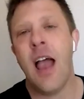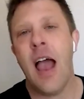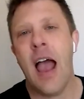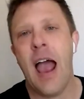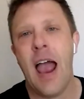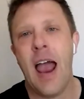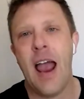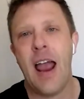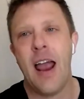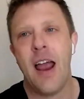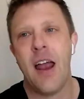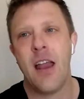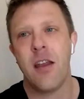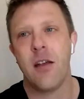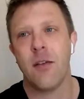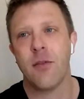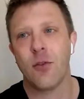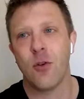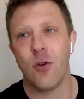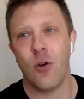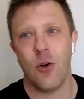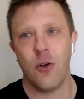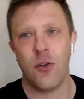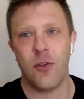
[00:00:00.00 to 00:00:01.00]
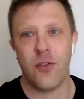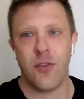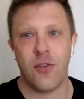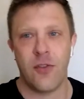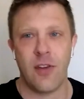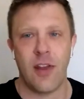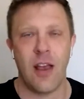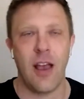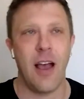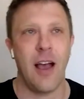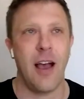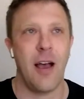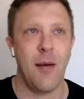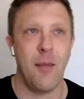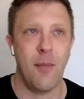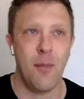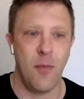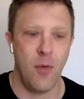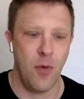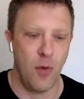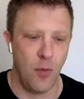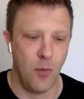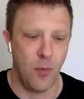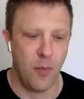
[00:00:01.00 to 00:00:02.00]
And of course,
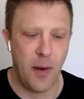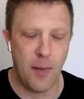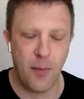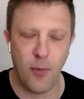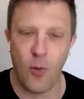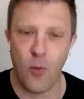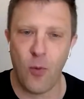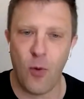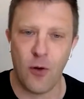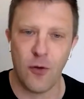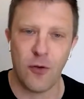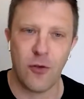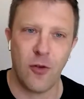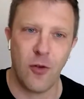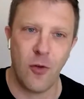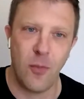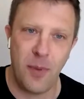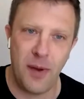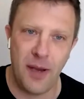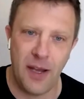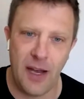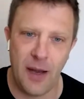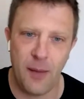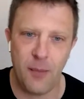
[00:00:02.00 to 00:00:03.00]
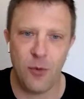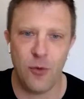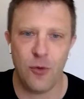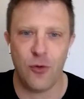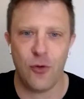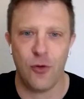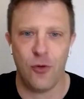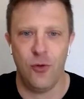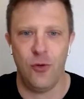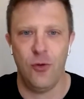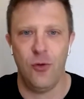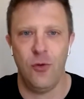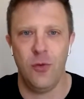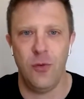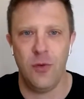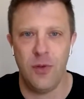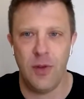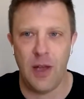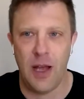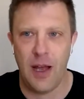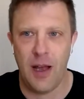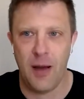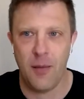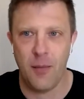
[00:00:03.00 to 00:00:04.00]
people want to be able to
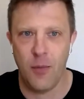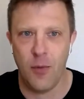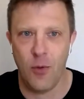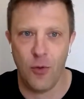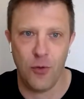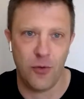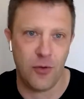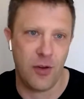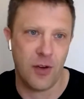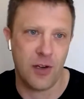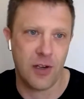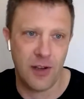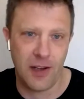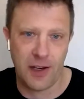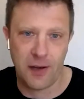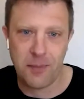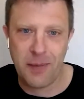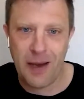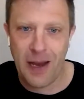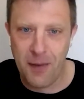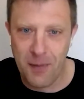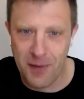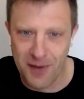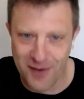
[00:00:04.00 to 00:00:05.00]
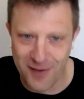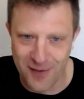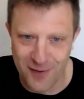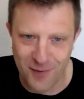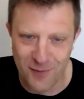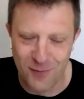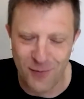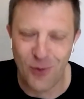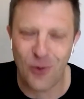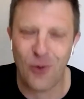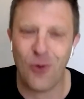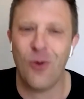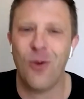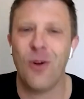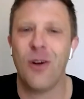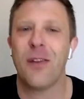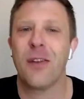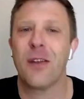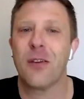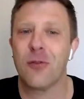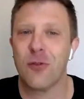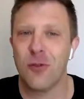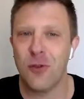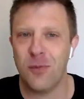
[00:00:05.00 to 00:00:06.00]
also collect payment for
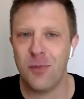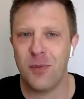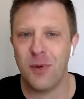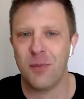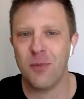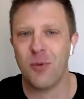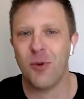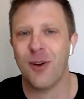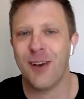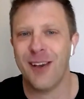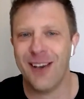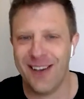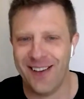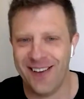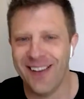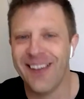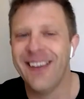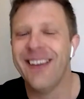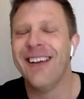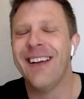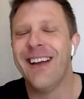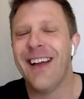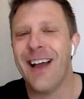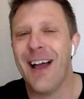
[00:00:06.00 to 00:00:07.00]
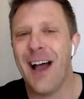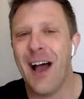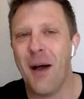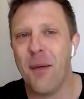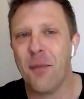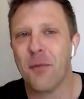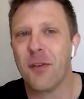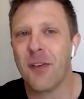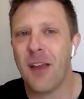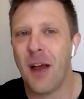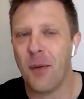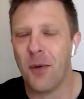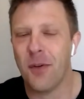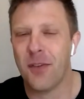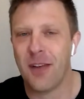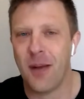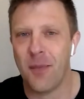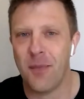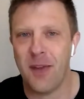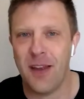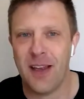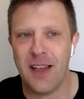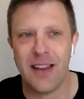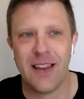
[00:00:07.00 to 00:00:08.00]
the group booking. So that was
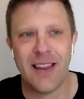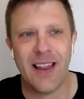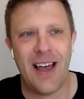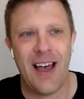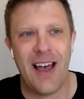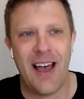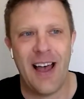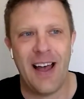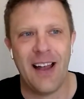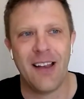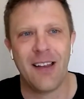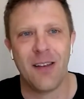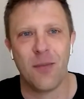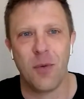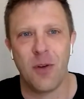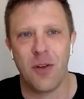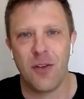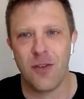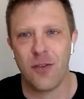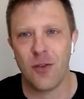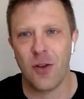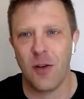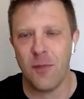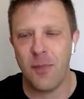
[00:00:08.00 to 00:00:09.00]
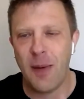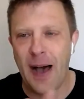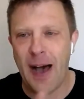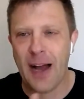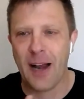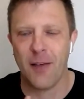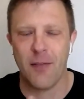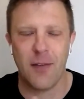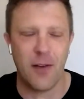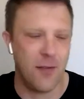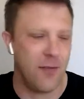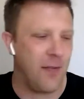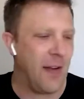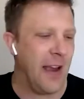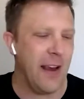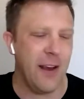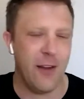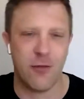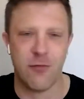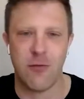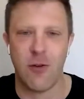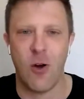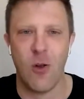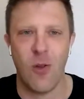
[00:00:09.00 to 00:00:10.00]
something that was sort of part of a
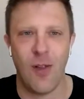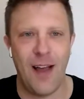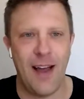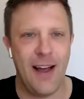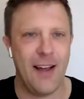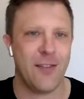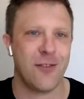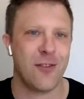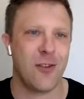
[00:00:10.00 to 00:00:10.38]
phased rollout.